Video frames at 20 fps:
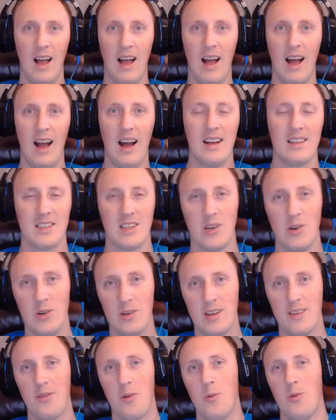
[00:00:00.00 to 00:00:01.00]
How's it going,
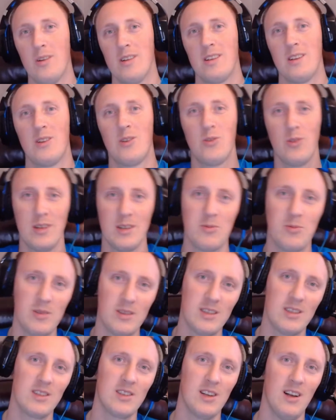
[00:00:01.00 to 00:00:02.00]
everyone? Chris with
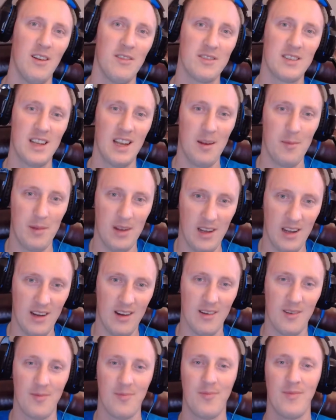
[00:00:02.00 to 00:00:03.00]
Dissolves Gaming
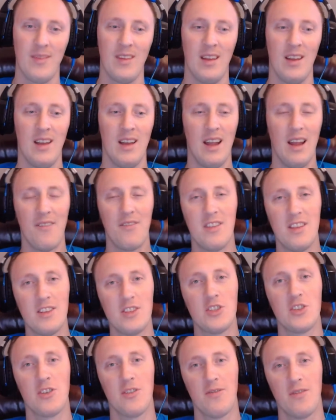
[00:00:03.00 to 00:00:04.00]
here. If this
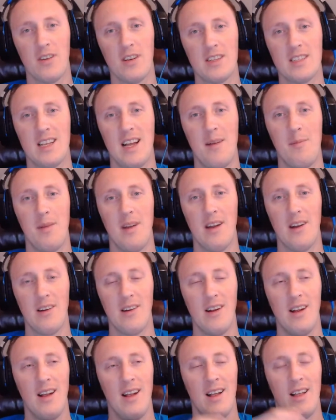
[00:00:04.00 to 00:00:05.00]
is your first time here,
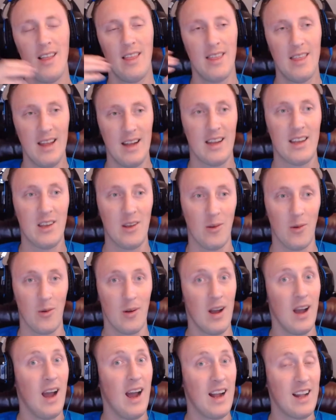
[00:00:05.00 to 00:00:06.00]
thank you,
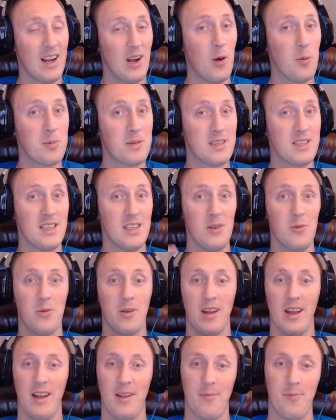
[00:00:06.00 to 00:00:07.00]
and I hope to see you
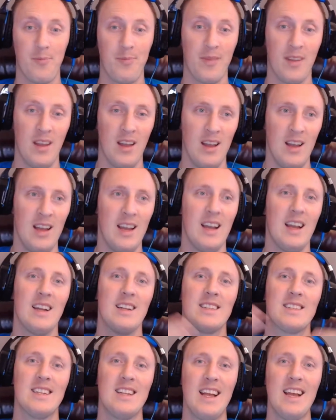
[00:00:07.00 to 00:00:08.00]
again. In
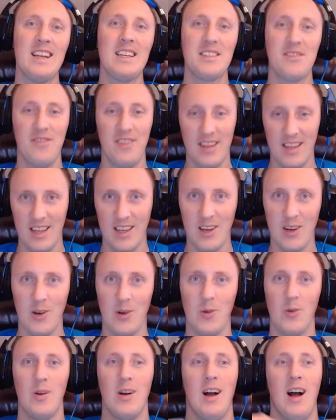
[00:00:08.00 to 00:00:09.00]
today's
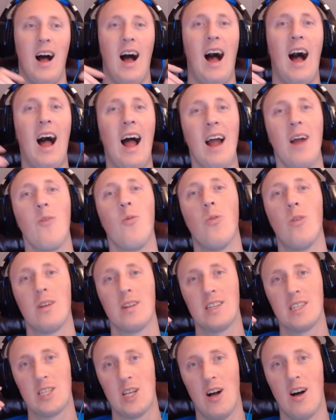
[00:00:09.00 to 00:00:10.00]
video, I
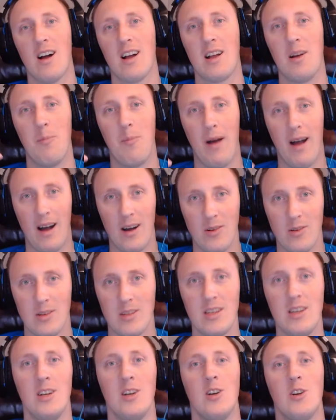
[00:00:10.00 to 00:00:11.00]
want to talk about
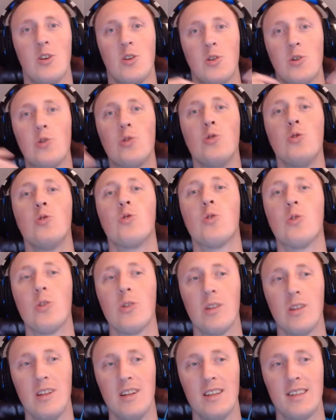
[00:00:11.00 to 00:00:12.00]

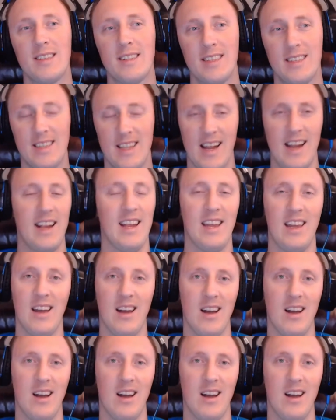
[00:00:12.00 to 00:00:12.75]
Google Stadia.